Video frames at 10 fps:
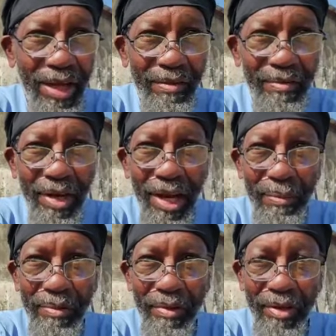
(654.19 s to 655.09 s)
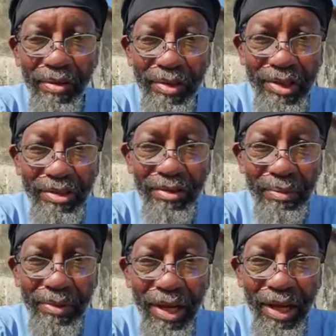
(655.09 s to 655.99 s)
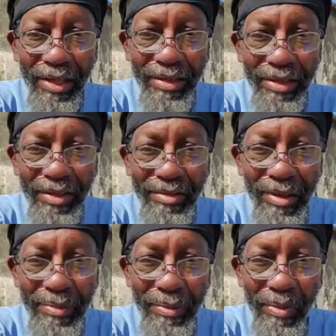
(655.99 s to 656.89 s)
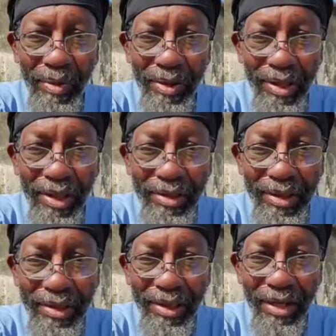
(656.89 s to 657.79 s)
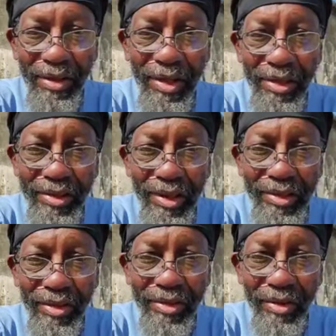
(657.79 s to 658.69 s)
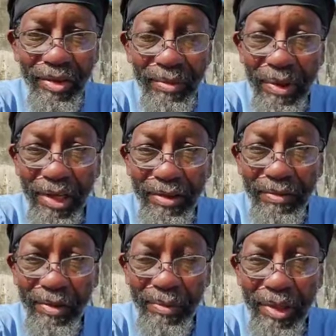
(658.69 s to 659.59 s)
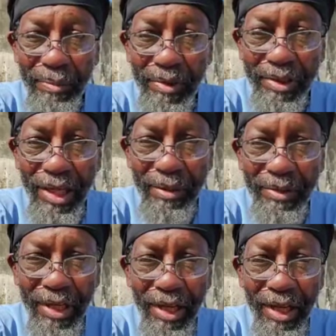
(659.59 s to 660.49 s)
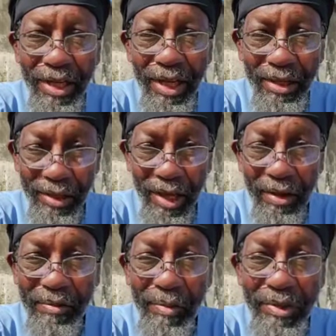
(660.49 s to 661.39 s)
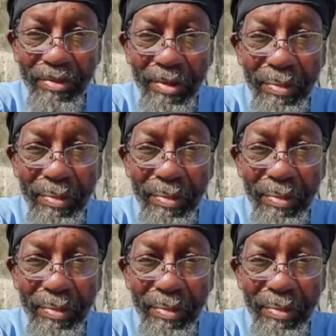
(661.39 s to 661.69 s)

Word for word: I run, happened to run across this Trump guy, you know, Trump supporter, sitting down. So I started talking. I interviewed him a couple of times, and I, I, we went to a